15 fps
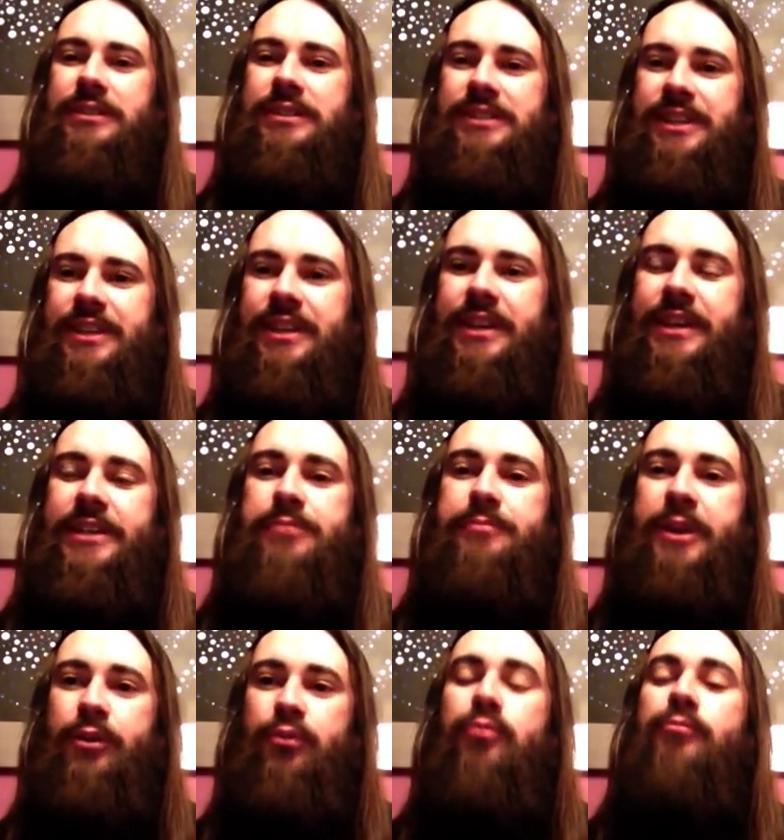thing is,
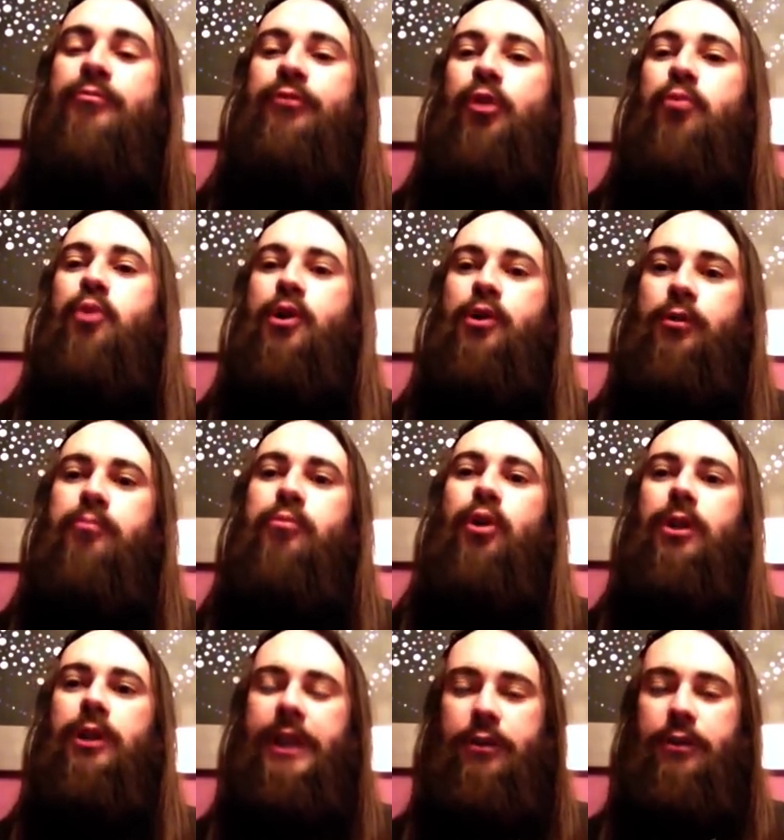make room for
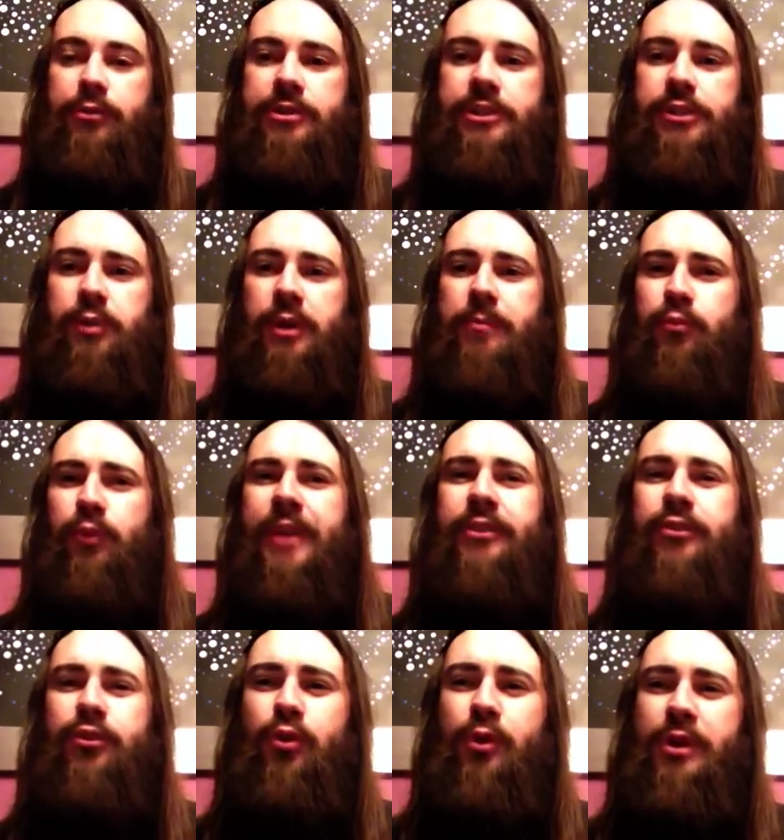more languages. What I'm
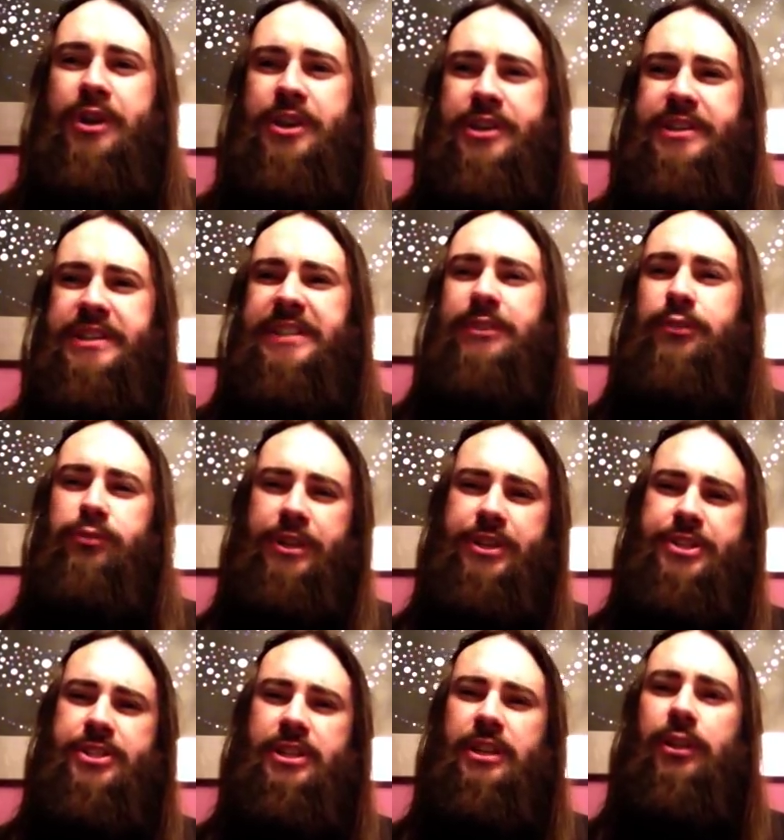trying to do here is
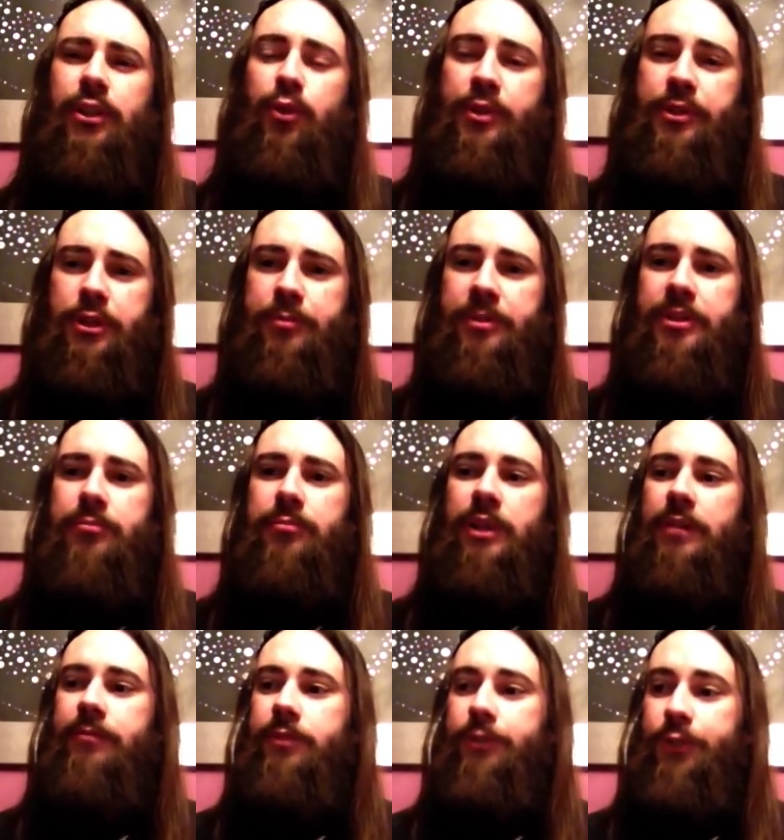reach a low intermediate
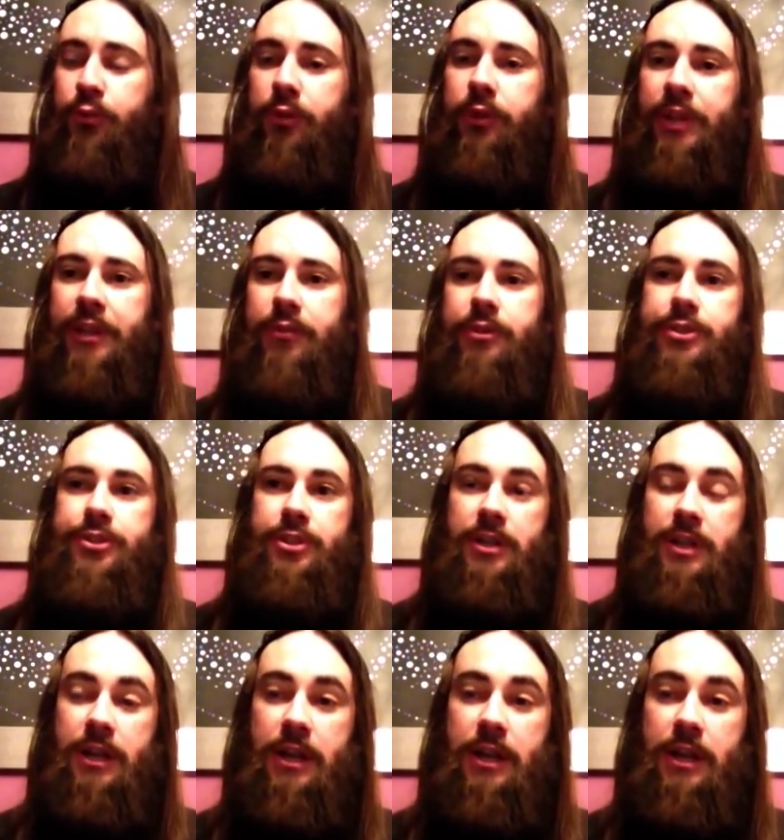level in one language.